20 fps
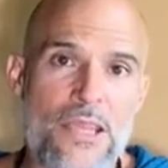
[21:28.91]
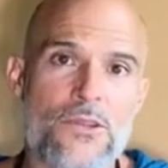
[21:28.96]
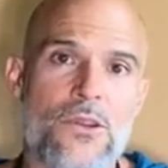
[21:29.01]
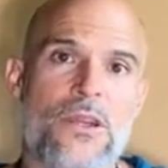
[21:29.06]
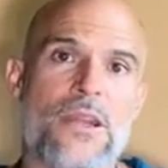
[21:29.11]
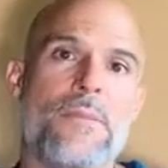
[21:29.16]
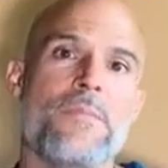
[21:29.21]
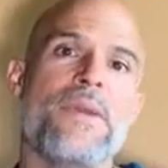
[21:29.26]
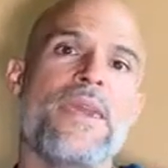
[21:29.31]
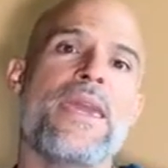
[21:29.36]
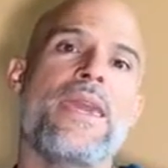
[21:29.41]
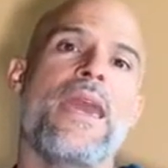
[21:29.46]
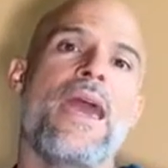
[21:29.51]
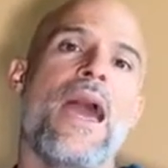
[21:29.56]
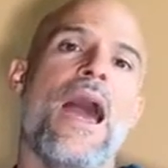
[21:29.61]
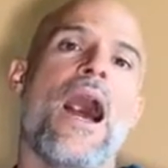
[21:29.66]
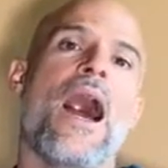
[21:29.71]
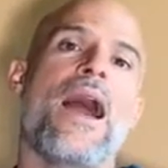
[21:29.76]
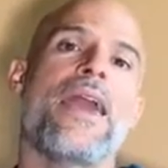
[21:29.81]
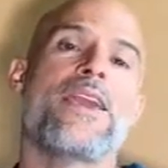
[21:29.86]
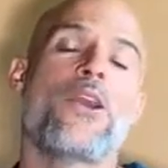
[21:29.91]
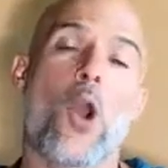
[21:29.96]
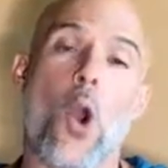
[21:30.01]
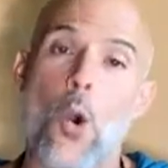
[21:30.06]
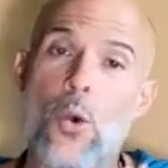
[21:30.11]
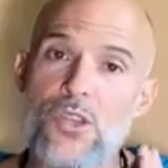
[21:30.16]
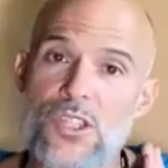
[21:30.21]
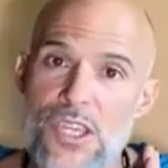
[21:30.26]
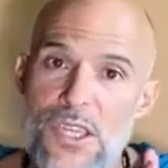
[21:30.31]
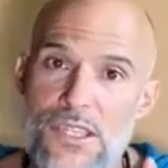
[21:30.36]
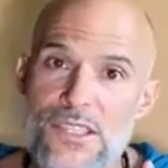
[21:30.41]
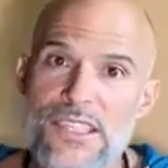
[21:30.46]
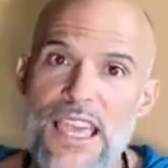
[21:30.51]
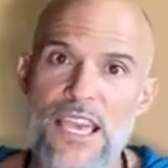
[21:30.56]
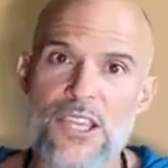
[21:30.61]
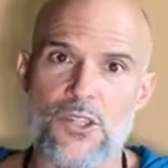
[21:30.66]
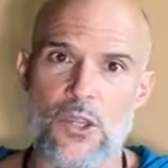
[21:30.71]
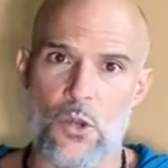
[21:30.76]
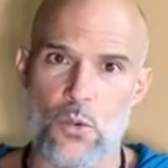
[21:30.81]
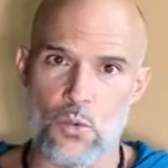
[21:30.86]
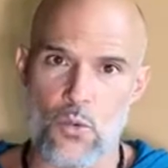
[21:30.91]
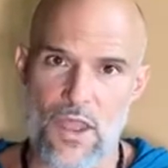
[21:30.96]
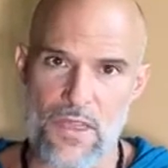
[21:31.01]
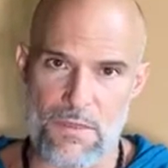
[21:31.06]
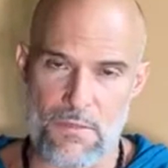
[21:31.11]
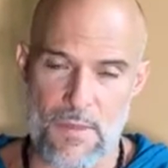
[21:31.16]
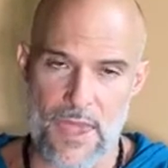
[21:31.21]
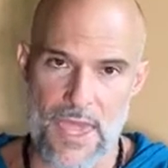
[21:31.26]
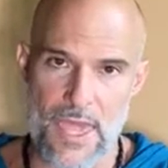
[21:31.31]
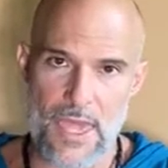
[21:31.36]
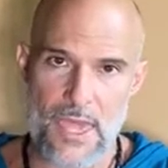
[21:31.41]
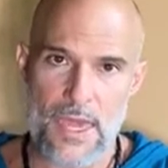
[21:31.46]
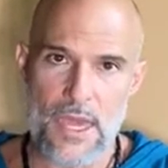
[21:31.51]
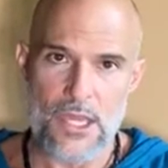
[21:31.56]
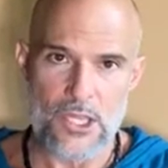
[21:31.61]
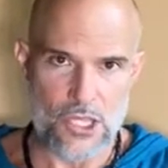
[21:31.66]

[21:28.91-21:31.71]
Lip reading: It's going to be a coaching session with me,